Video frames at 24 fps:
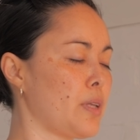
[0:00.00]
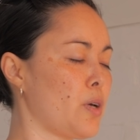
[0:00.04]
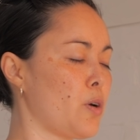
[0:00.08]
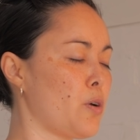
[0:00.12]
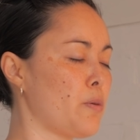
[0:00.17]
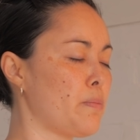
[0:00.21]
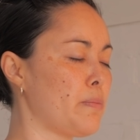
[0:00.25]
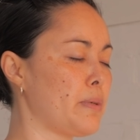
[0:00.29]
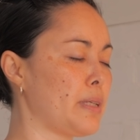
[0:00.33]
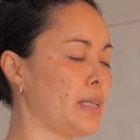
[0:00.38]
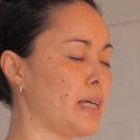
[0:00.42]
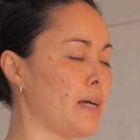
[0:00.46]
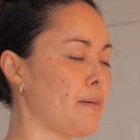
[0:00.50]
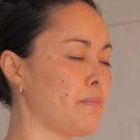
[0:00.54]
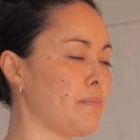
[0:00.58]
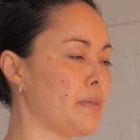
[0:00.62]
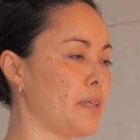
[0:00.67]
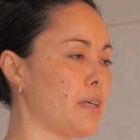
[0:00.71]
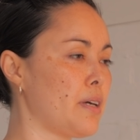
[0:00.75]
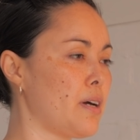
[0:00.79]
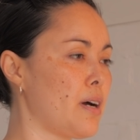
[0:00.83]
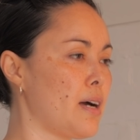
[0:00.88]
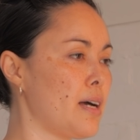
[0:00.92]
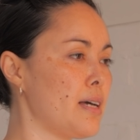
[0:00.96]
Opening up
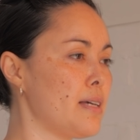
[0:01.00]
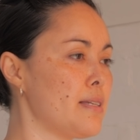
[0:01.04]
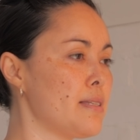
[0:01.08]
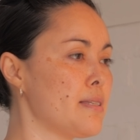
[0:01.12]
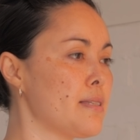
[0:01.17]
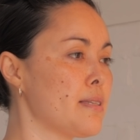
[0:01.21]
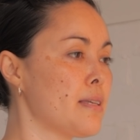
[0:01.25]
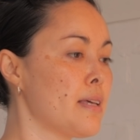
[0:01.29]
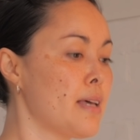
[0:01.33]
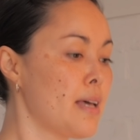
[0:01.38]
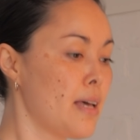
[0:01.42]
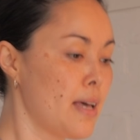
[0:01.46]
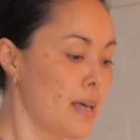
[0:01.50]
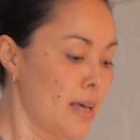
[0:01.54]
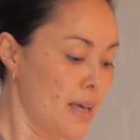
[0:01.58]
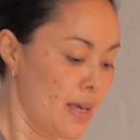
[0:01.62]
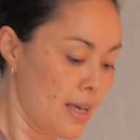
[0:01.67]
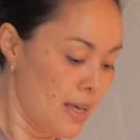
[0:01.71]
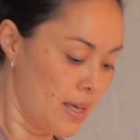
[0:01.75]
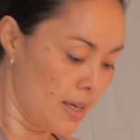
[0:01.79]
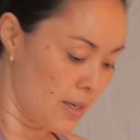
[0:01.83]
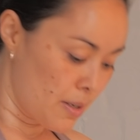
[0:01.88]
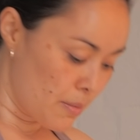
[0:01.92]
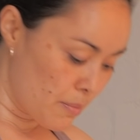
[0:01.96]
the eyes.
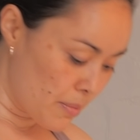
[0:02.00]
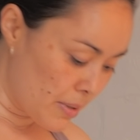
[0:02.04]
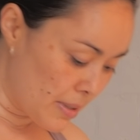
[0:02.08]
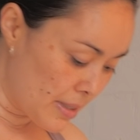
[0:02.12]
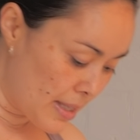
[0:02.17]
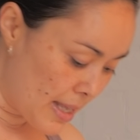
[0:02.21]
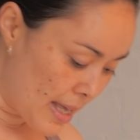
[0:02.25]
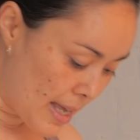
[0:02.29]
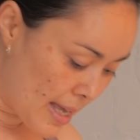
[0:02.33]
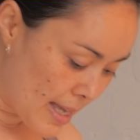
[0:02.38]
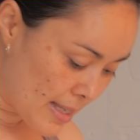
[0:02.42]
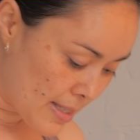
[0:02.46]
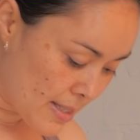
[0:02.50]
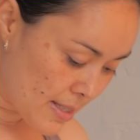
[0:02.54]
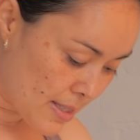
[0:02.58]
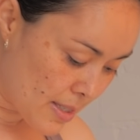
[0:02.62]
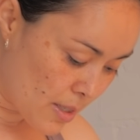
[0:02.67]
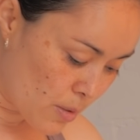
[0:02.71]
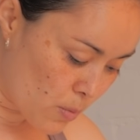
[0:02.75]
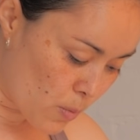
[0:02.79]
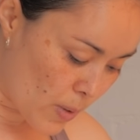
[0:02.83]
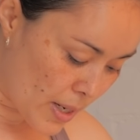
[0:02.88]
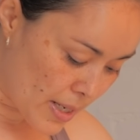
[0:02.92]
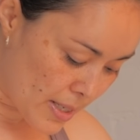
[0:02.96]
Bring the hands to
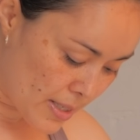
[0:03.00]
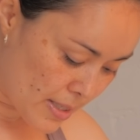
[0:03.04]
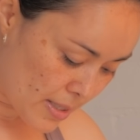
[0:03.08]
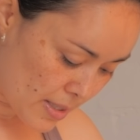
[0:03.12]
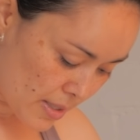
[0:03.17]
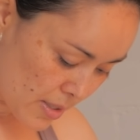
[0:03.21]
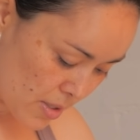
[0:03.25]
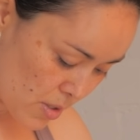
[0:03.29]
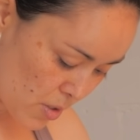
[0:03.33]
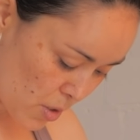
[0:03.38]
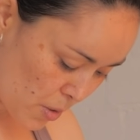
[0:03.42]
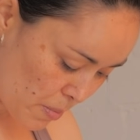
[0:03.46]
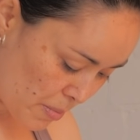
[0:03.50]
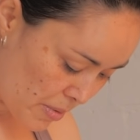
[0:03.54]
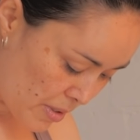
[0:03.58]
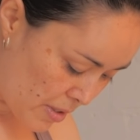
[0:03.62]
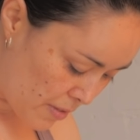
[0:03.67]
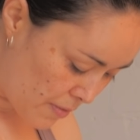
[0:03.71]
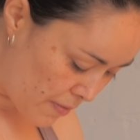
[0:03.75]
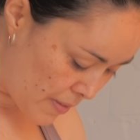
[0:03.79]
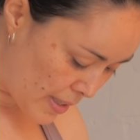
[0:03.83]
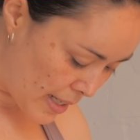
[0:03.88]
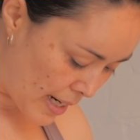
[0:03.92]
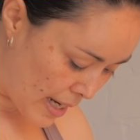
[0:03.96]
the waist and then open
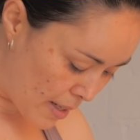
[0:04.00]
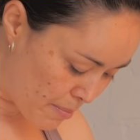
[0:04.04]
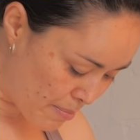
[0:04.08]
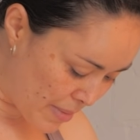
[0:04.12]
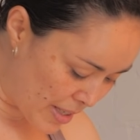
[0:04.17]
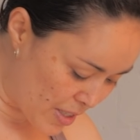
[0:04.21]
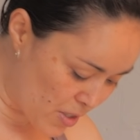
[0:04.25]
the feet out.